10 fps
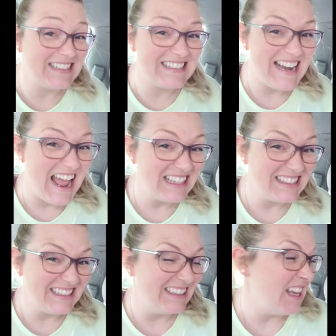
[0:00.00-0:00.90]
snacks
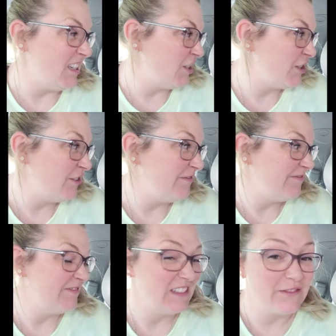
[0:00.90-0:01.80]
and lunch.
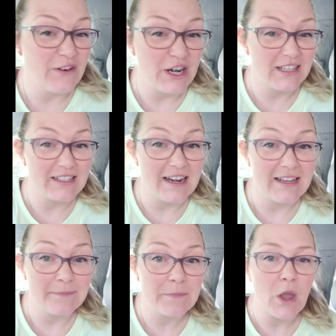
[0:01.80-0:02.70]
It's very exciting.